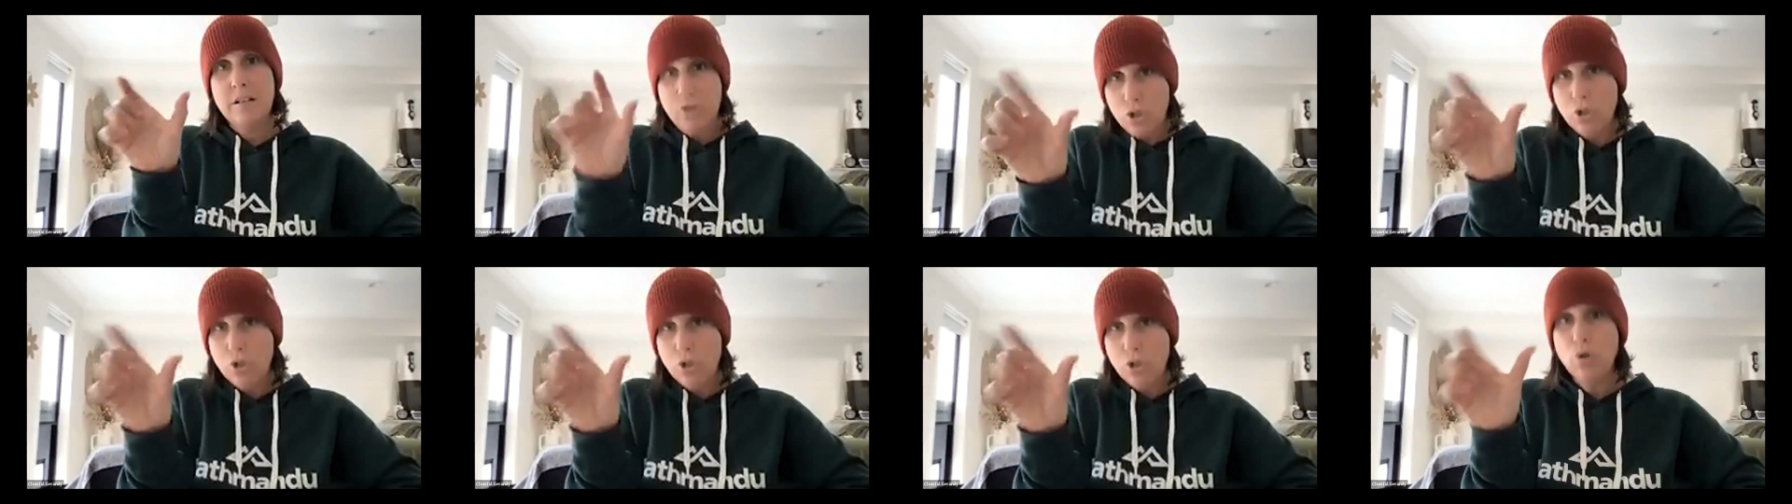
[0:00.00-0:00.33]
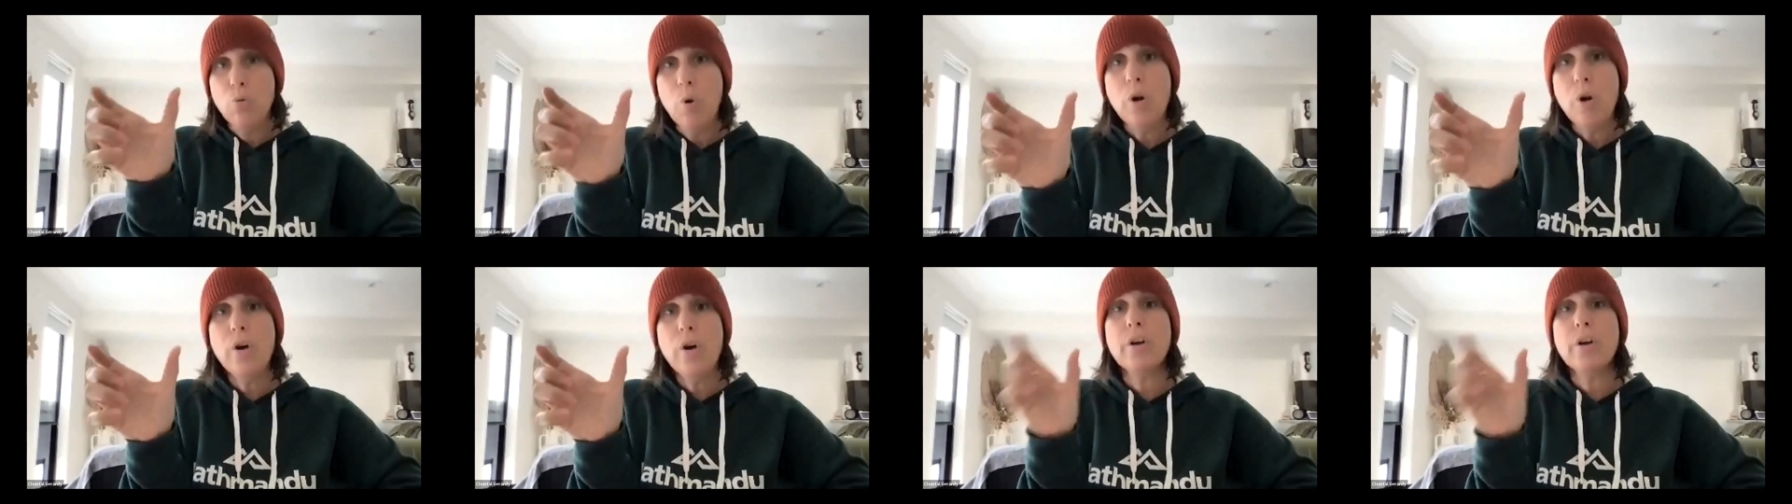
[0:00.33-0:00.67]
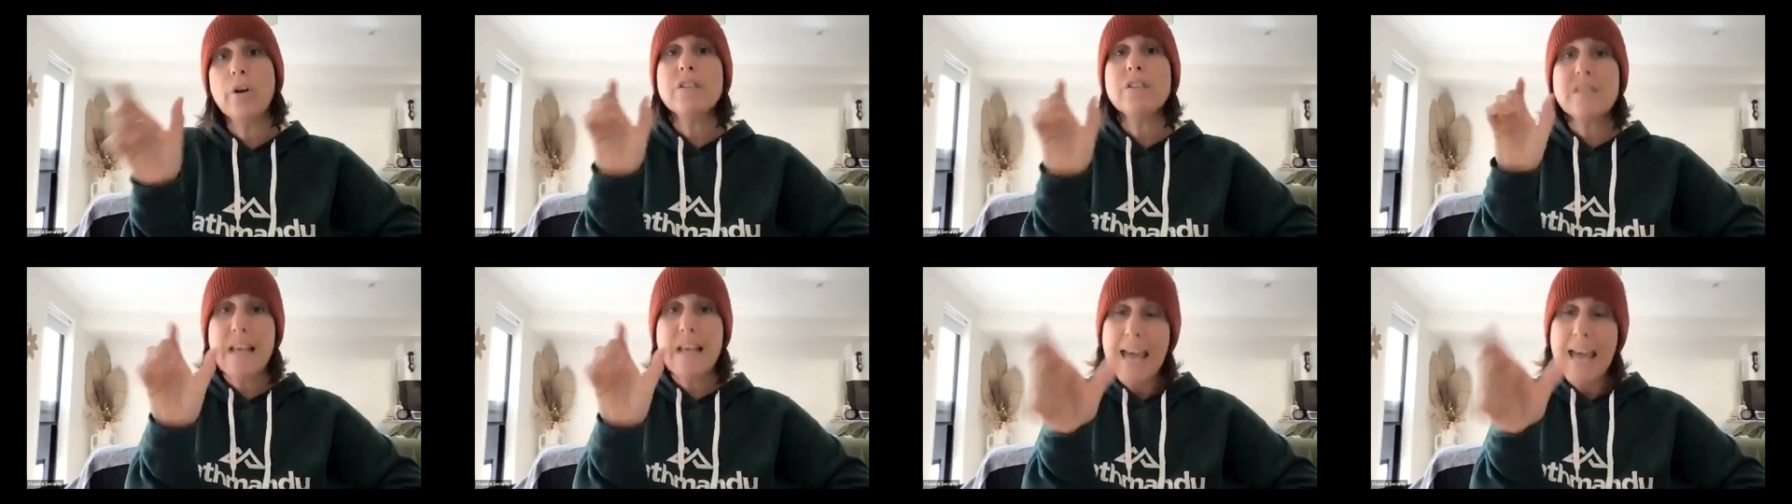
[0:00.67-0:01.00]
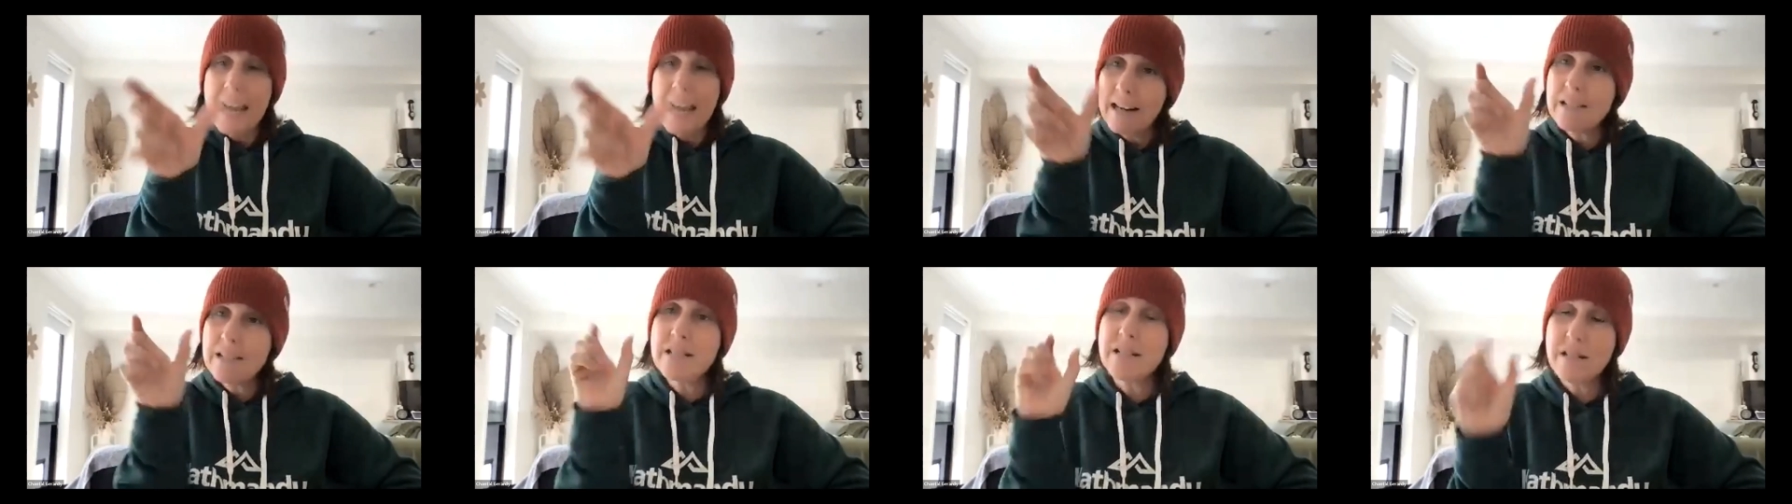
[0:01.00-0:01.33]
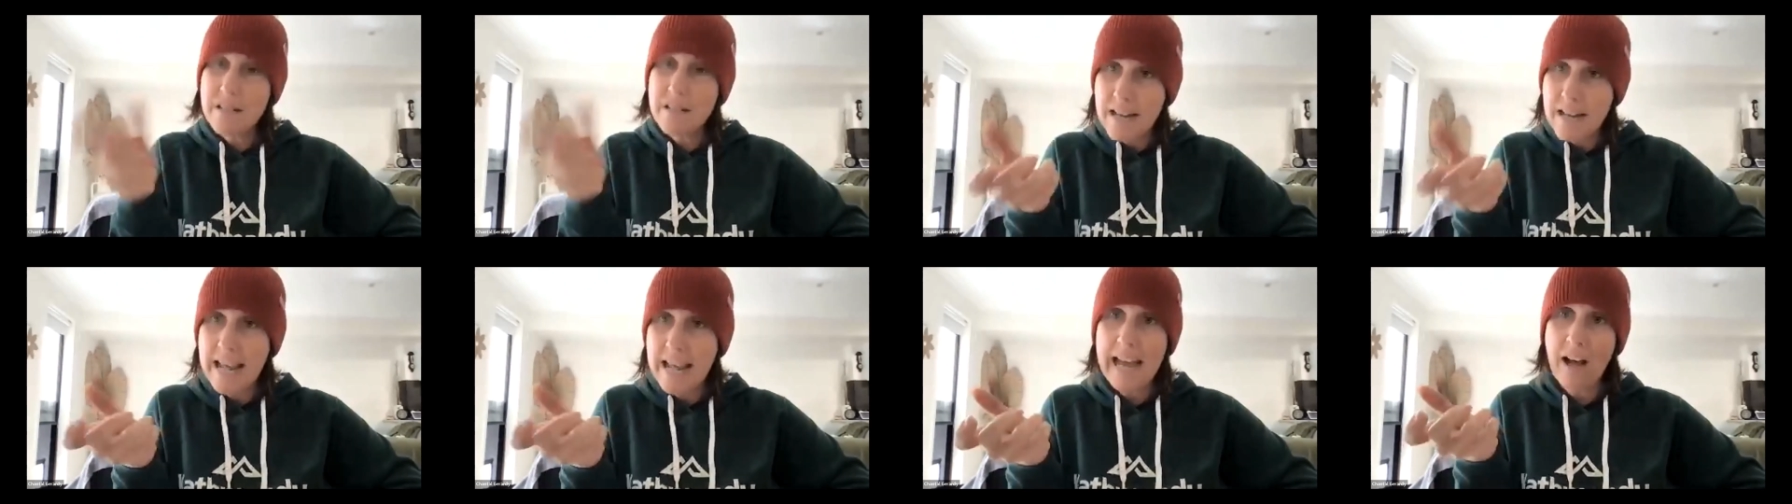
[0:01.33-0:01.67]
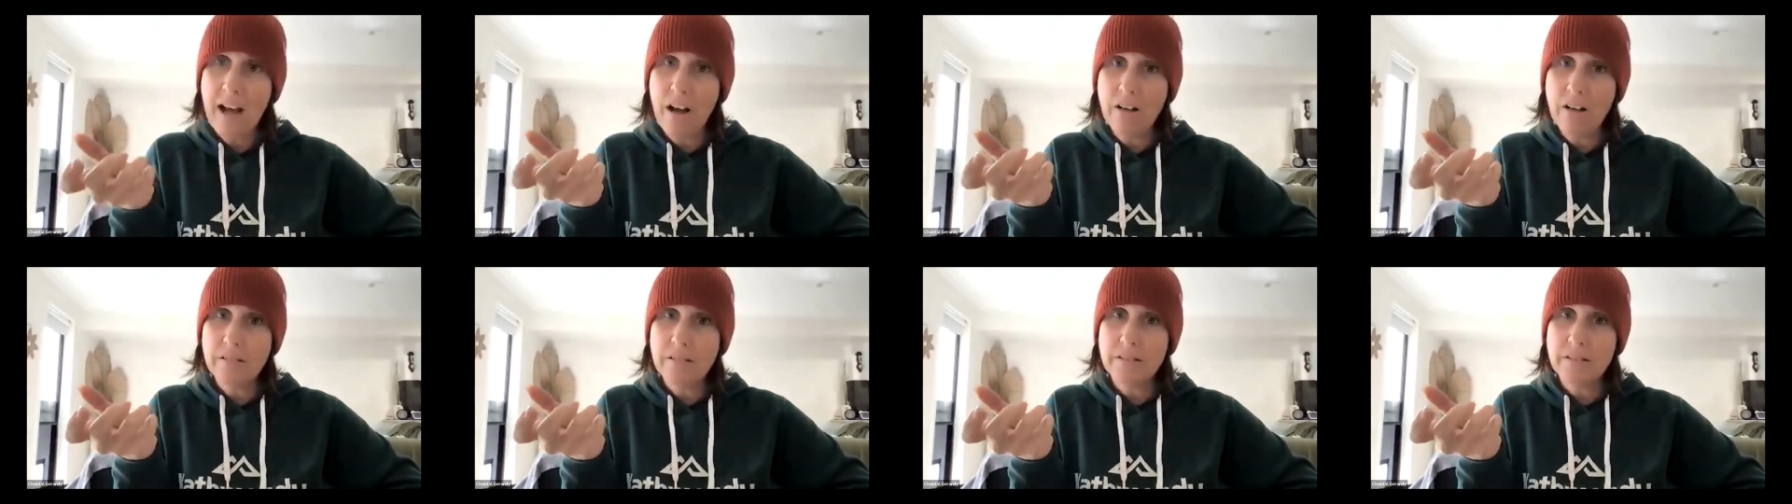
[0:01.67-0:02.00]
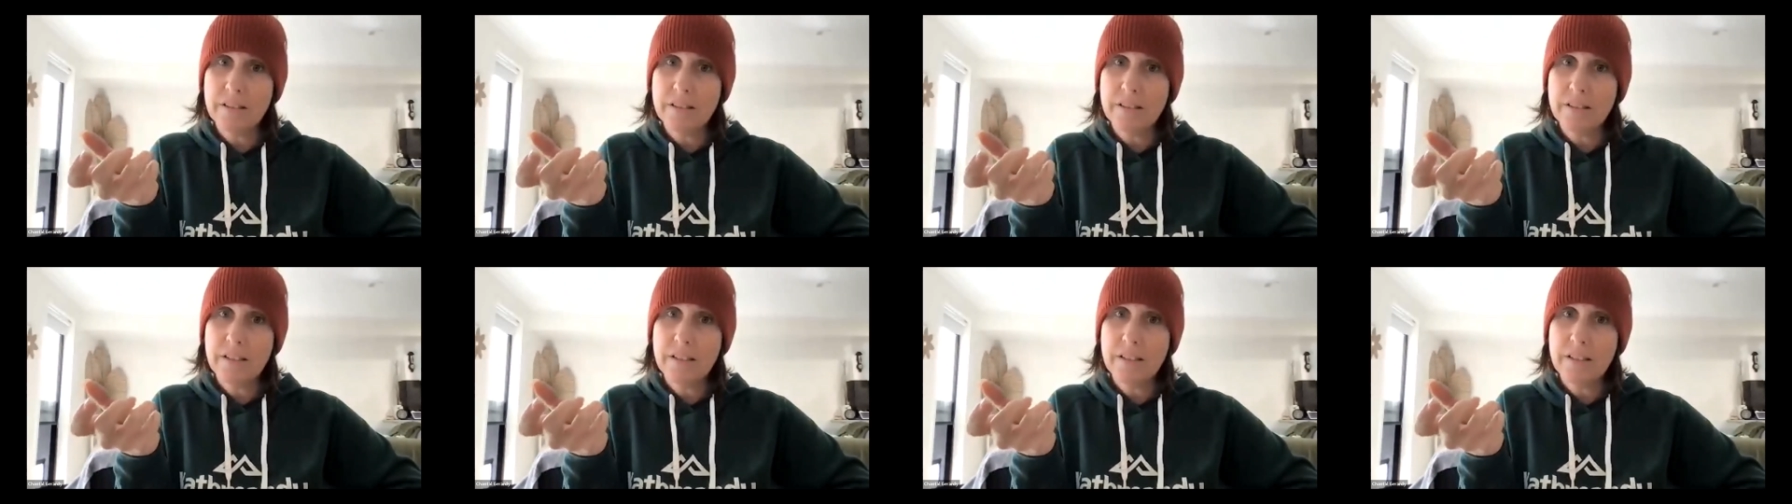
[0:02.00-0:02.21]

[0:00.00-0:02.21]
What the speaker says: 2 words, act now,